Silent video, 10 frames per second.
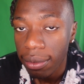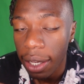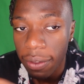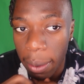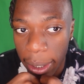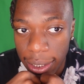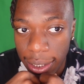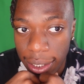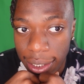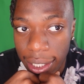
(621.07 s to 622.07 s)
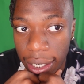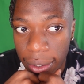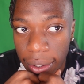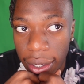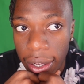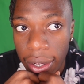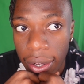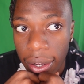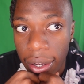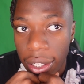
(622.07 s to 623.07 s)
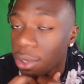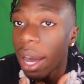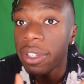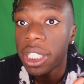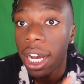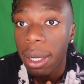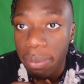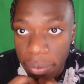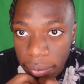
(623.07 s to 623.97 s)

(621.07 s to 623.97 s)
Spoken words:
if that makes sense. Now, you have a job.